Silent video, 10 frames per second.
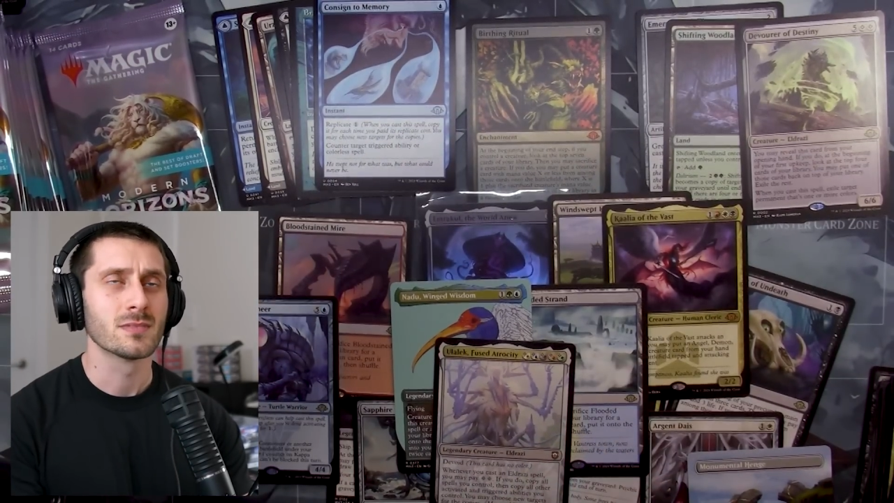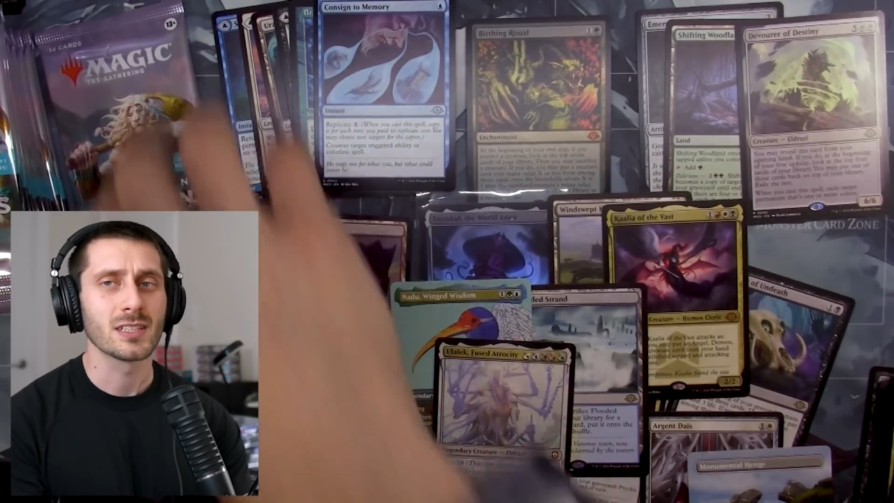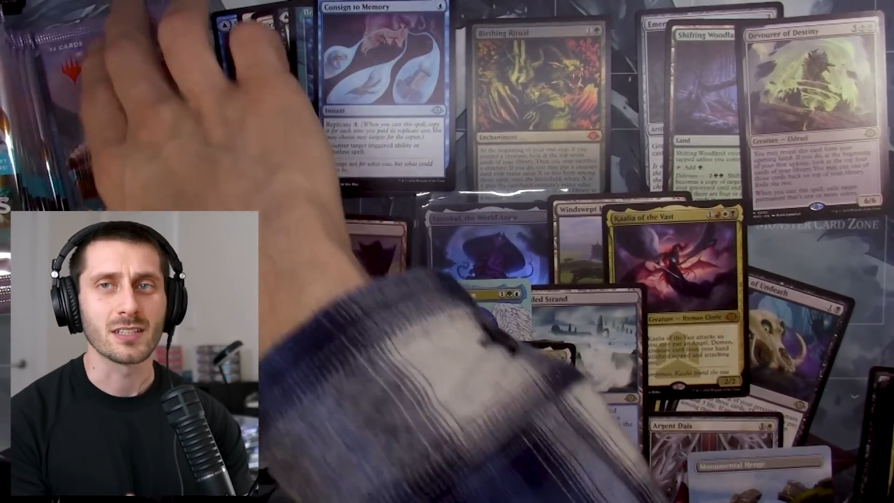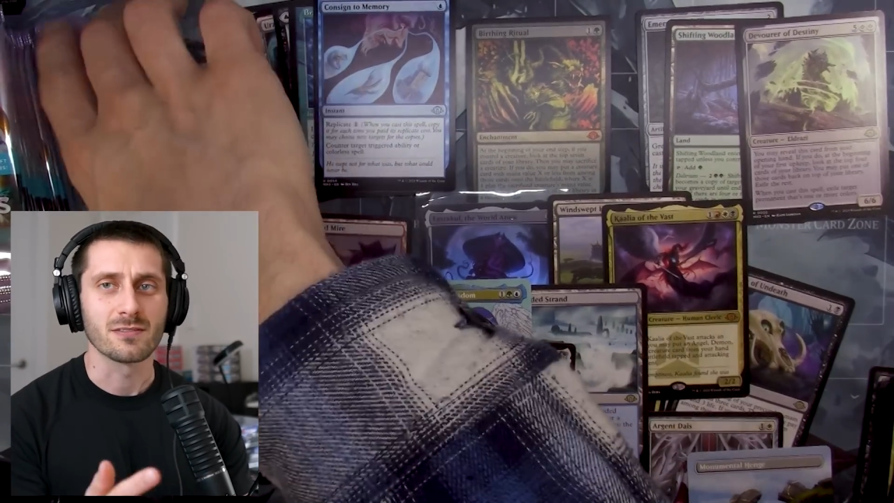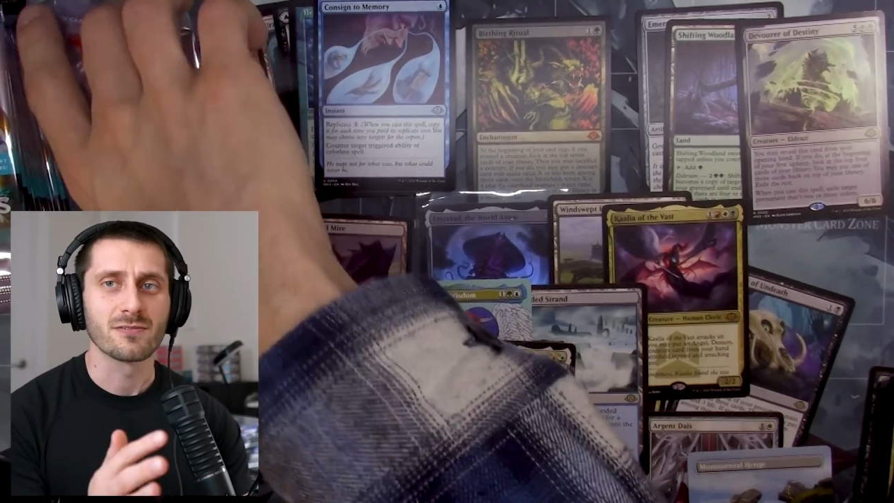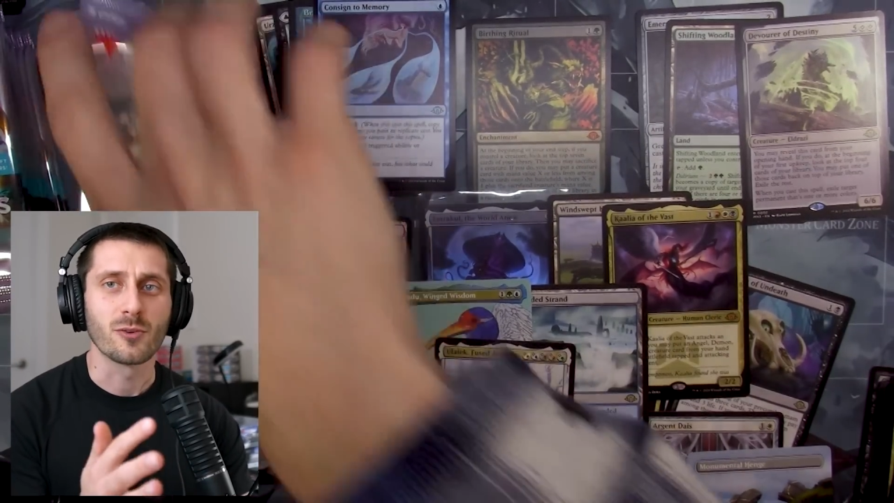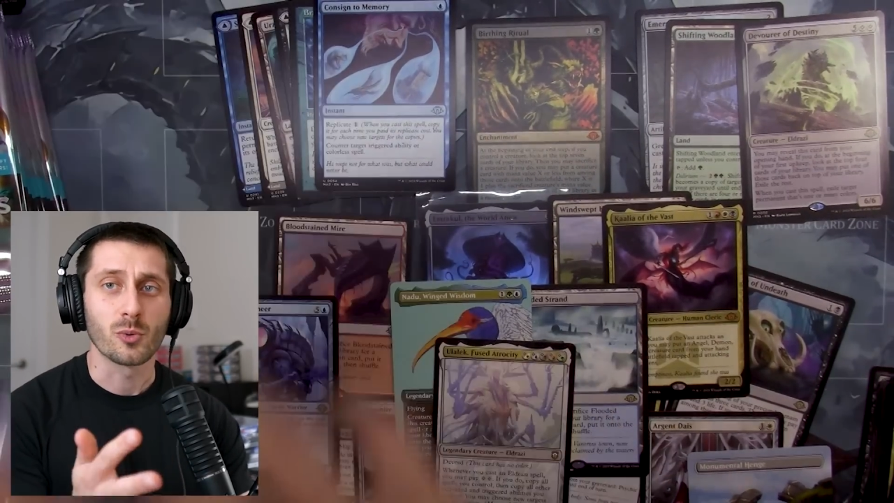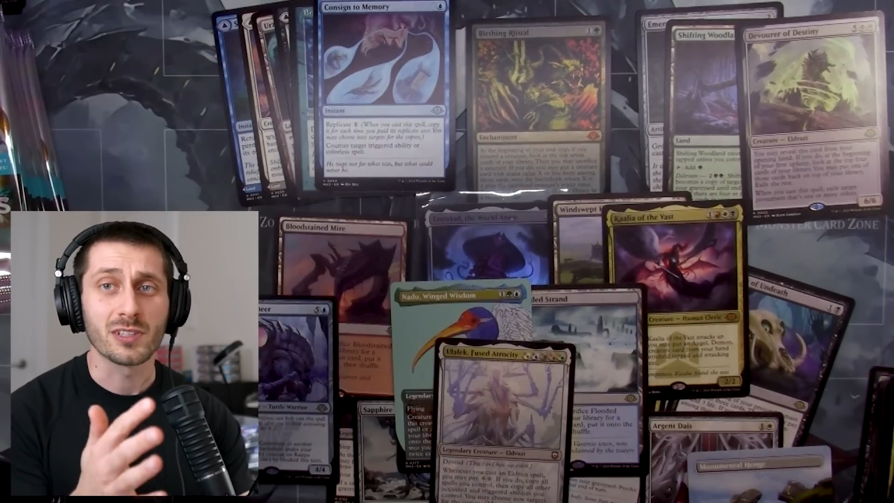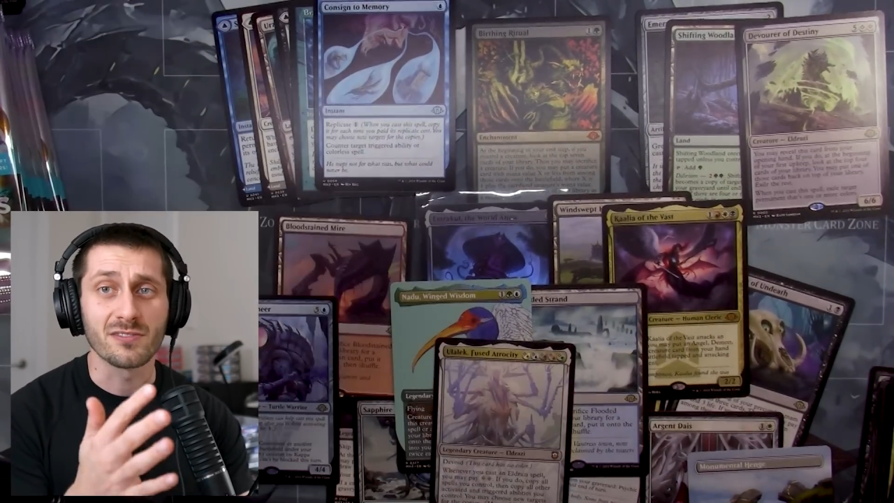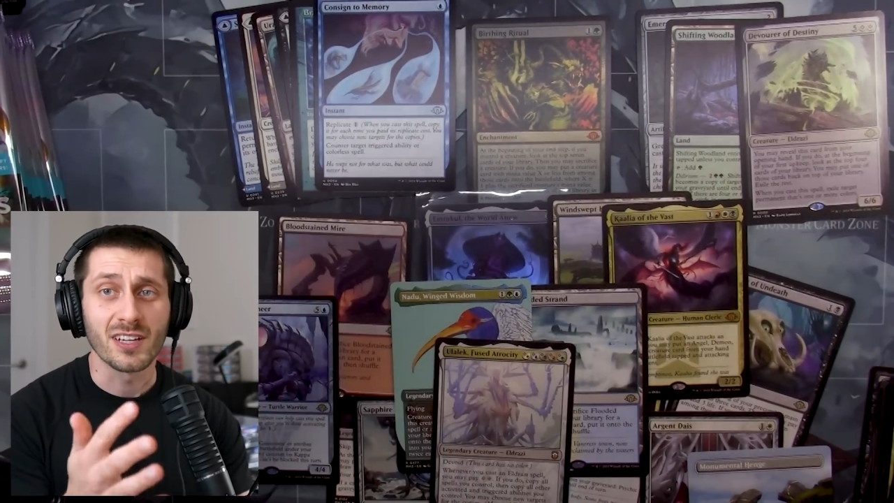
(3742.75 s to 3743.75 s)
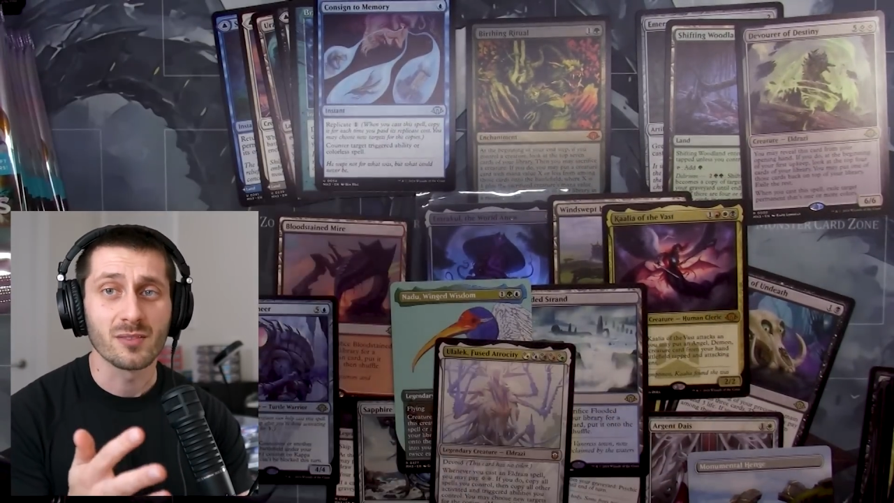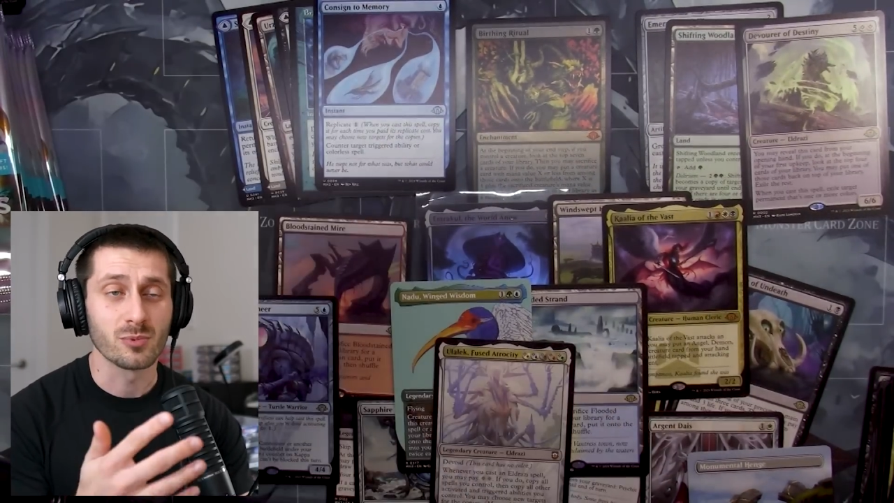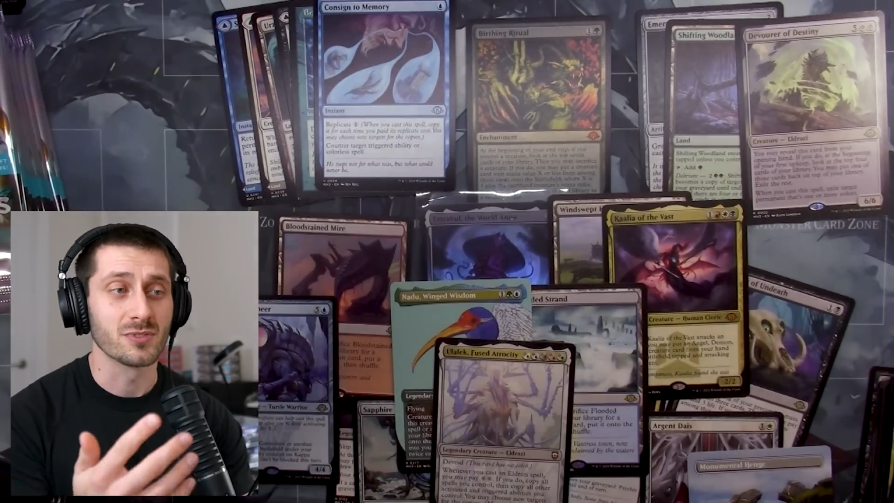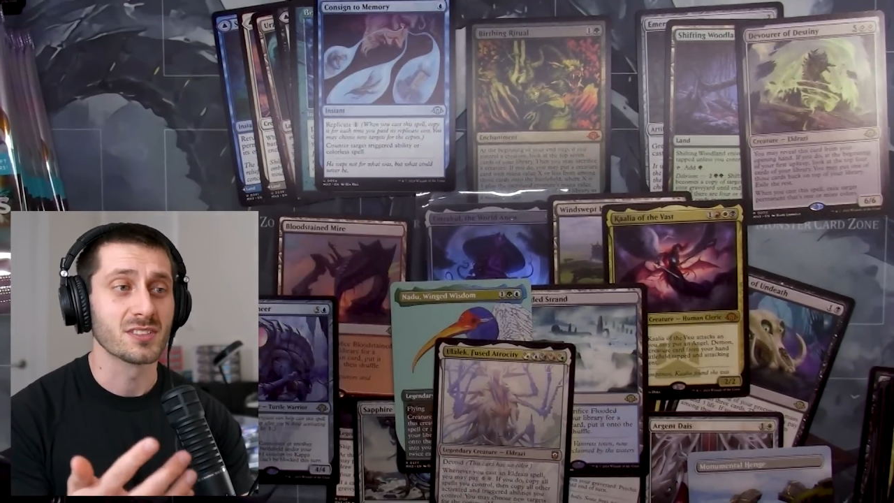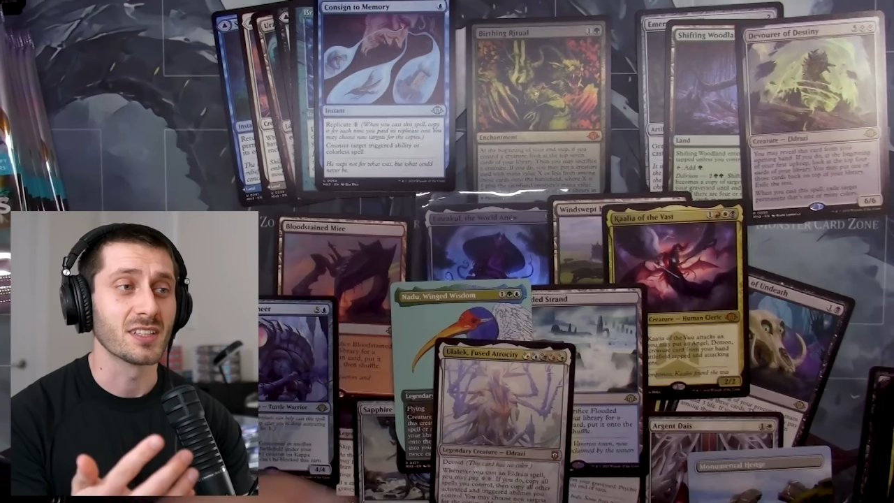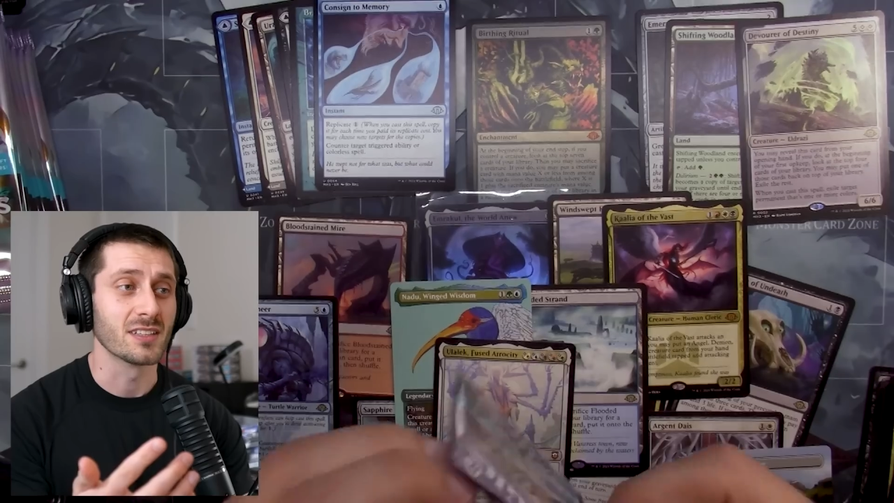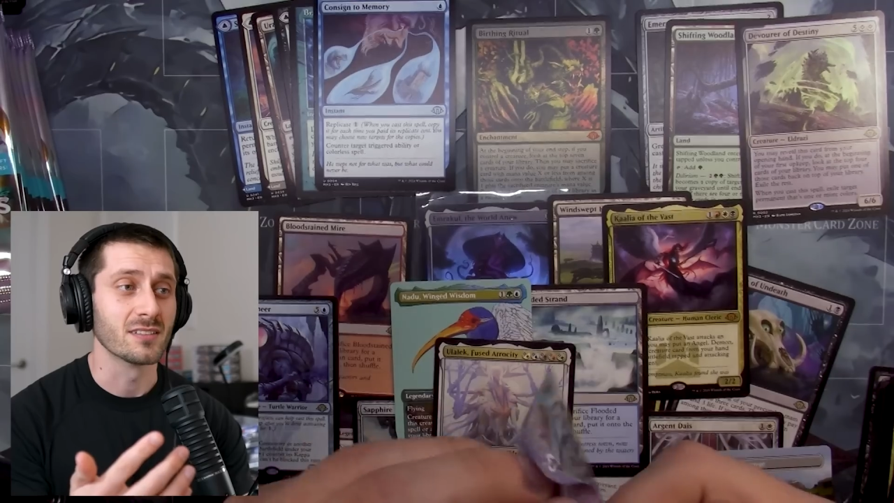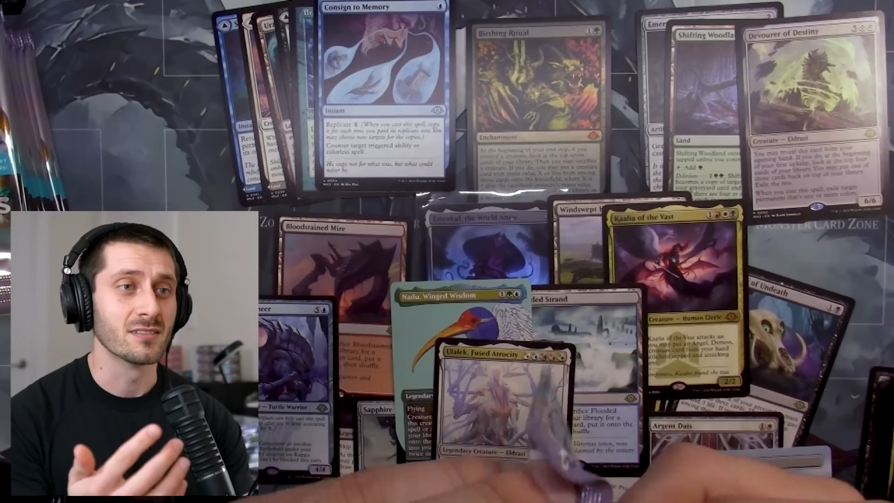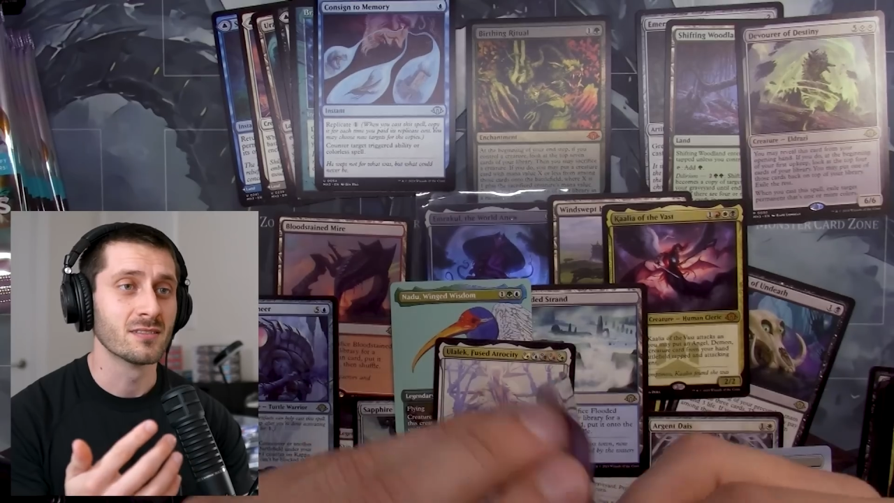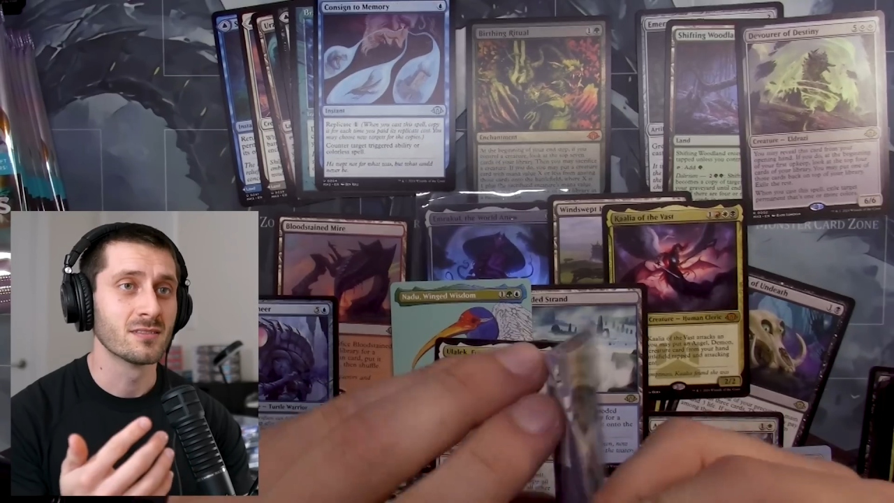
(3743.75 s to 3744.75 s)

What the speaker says: like a 45%